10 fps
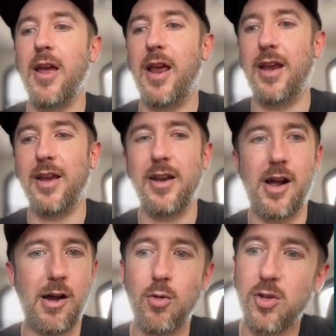and
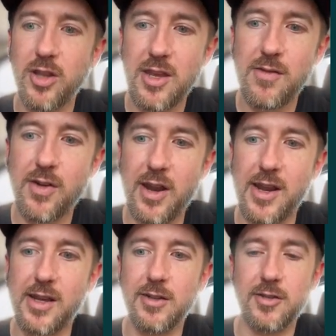I will leave
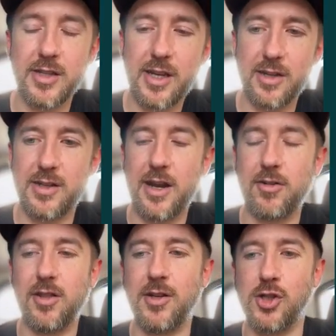a link down
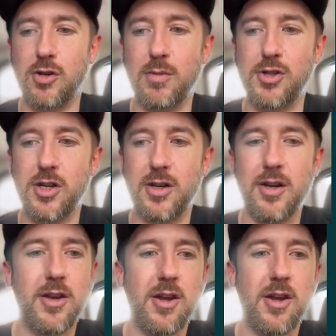in the description